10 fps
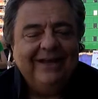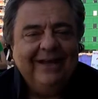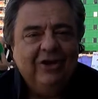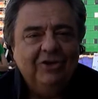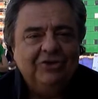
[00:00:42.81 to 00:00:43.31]

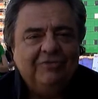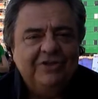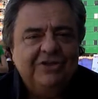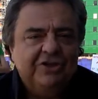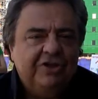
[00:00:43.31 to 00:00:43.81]
And also,
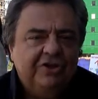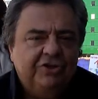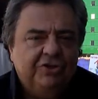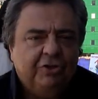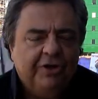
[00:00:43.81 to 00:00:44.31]
this is a
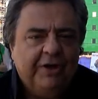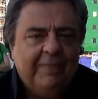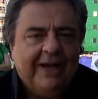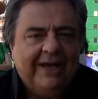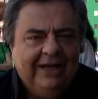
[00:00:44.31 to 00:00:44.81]
story
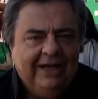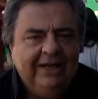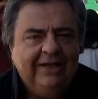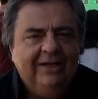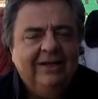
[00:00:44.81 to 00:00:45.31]
about
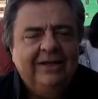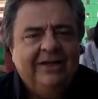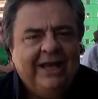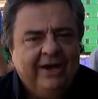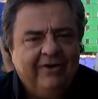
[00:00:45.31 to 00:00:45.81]
healing
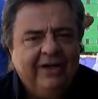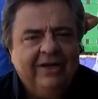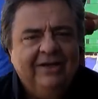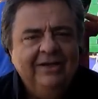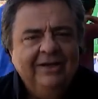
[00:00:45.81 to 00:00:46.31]
and
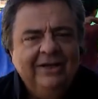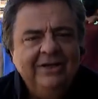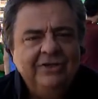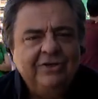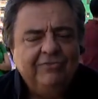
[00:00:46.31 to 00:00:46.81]
caring.
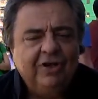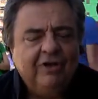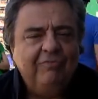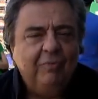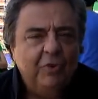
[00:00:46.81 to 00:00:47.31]
So if you
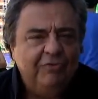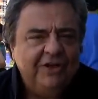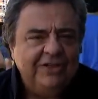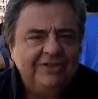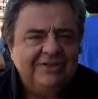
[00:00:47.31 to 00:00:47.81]
love the
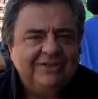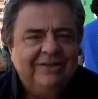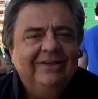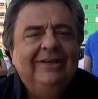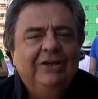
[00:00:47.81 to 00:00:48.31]
movies
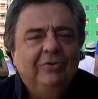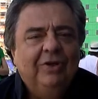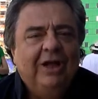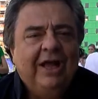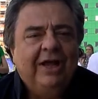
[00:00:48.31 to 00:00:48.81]
and you
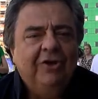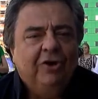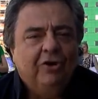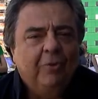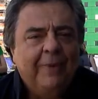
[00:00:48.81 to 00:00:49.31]
would like, and
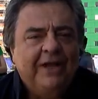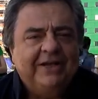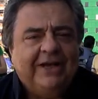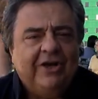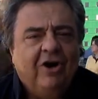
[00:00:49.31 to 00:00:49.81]
you're
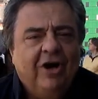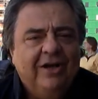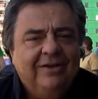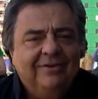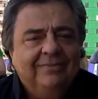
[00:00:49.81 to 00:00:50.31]
romantic at
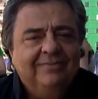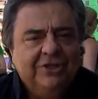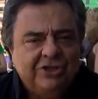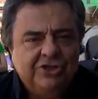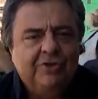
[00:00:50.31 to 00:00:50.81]
heart,
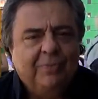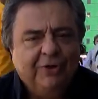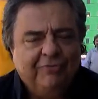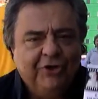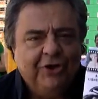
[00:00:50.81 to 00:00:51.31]
this is the
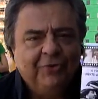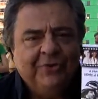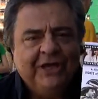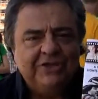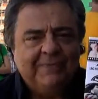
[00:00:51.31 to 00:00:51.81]
book for you.
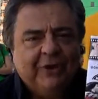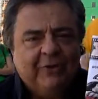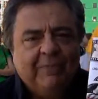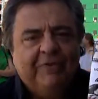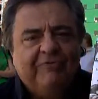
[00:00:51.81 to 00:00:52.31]
Kiss Me
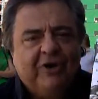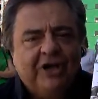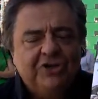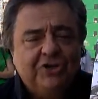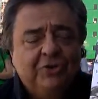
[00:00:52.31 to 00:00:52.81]
Quick Before
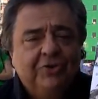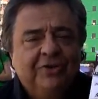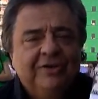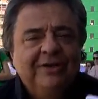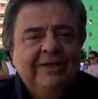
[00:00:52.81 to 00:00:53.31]
I Shoot.
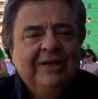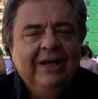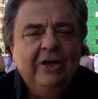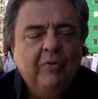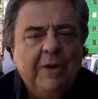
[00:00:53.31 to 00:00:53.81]

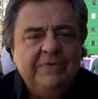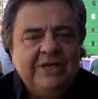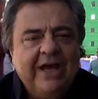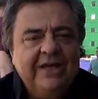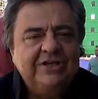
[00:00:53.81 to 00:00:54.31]
And the
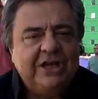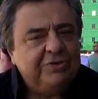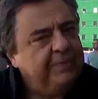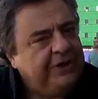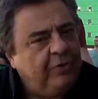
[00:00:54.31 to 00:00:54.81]
website is
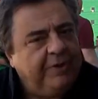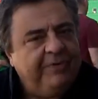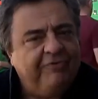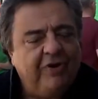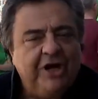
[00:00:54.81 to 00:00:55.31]

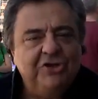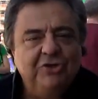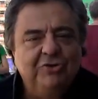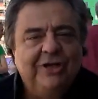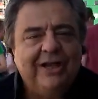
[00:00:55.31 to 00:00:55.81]

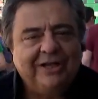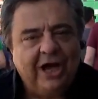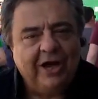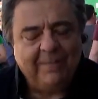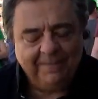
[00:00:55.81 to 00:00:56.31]

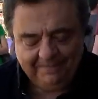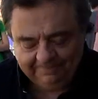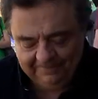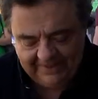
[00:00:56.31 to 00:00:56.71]
kissmequickbeforeishoot.com.